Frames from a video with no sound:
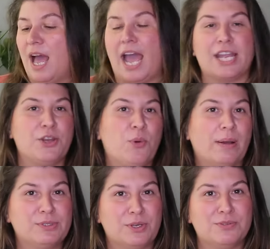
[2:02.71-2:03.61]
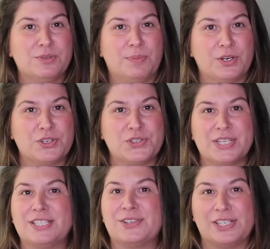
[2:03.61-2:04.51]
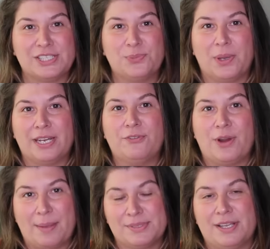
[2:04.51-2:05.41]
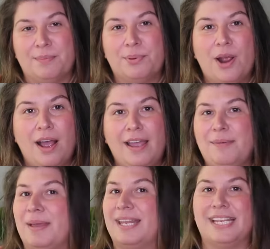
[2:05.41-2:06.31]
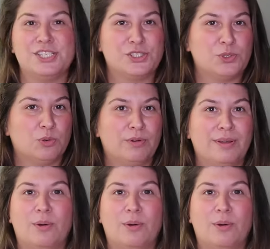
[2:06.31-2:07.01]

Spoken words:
I knew I was going to purchase it, so I just waited for Amazon Prime and I just took